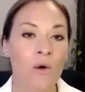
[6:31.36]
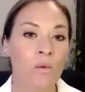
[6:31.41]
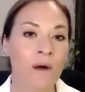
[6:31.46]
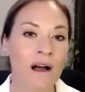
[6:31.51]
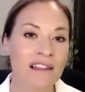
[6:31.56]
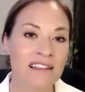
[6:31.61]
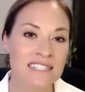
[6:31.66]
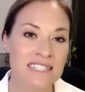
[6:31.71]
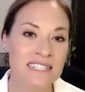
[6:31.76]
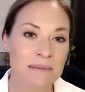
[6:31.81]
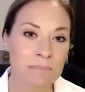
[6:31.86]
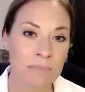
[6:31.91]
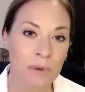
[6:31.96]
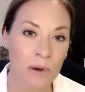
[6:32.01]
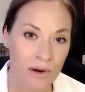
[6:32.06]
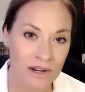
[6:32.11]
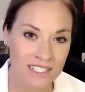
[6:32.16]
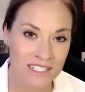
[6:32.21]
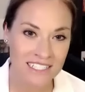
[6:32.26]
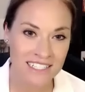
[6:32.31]
While it's
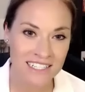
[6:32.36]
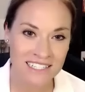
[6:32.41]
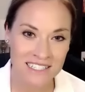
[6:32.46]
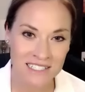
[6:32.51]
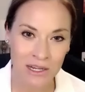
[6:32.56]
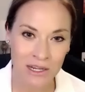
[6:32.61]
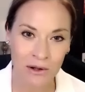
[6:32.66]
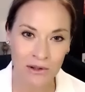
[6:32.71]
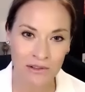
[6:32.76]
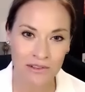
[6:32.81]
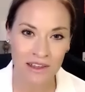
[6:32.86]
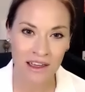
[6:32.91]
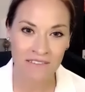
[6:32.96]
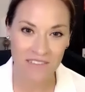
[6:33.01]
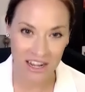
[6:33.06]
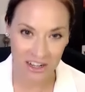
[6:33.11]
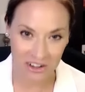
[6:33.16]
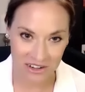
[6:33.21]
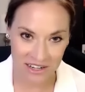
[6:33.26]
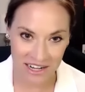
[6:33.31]
important to consult a
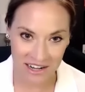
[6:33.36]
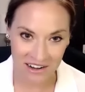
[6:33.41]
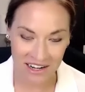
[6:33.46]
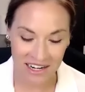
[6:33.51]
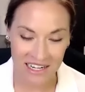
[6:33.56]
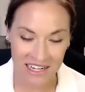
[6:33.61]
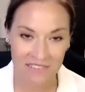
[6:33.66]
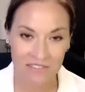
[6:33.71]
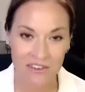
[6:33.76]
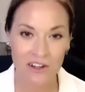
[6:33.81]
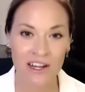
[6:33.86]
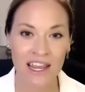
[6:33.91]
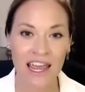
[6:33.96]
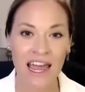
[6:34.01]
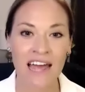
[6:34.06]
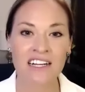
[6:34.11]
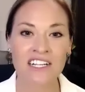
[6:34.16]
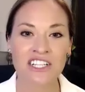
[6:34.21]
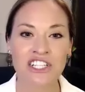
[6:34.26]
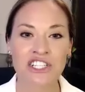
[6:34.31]
veterinarian if your
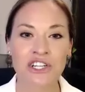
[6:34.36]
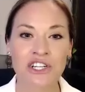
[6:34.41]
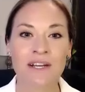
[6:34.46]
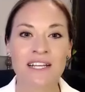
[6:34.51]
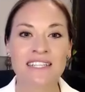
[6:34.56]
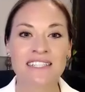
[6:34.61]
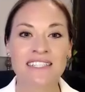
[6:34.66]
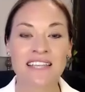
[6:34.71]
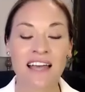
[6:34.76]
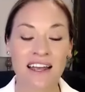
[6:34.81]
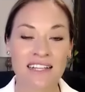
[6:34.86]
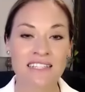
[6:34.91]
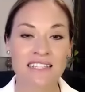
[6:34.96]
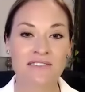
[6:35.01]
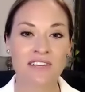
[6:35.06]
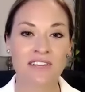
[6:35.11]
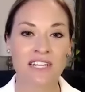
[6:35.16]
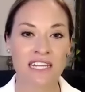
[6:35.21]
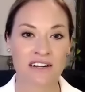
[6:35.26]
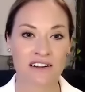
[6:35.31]
cat is showing signs of
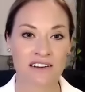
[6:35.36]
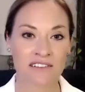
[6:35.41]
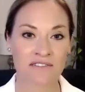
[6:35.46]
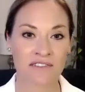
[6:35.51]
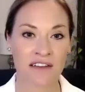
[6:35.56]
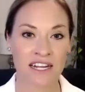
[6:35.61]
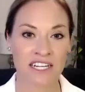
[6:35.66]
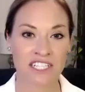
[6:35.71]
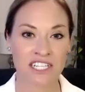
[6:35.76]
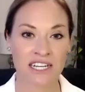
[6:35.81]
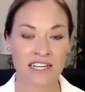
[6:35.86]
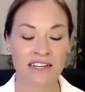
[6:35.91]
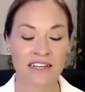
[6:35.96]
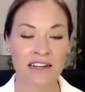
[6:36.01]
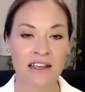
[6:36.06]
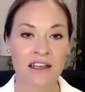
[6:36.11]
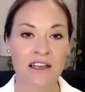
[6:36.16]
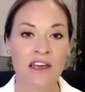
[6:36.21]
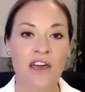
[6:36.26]
an ear infection,